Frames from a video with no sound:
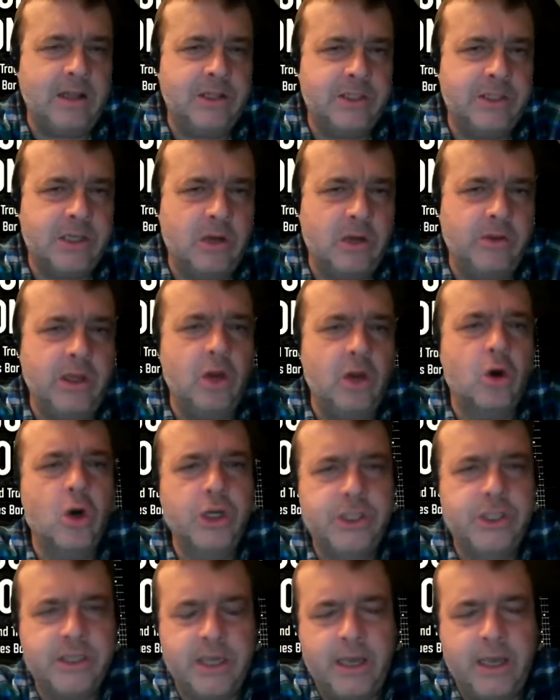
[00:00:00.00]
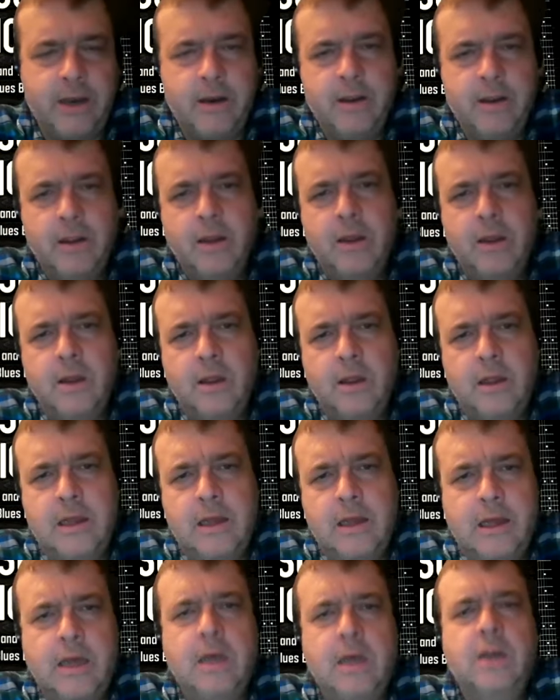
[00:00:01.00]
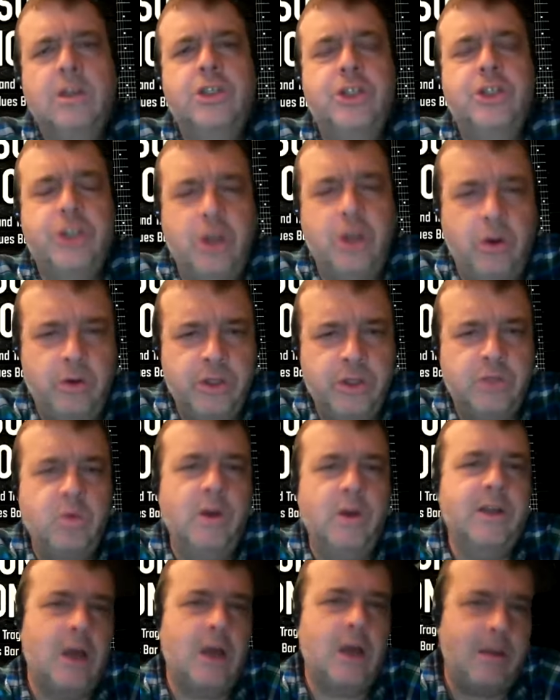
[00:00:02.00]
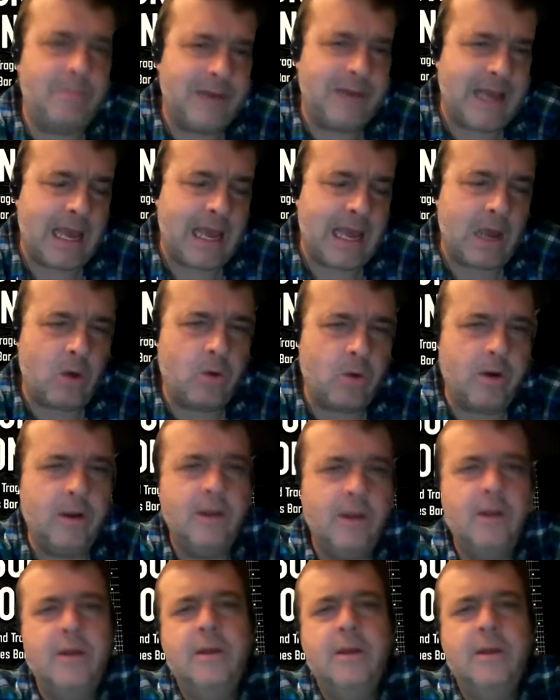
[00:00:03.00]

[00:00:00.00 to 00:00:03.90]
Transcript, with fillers: And so the Erskine uh, students would come down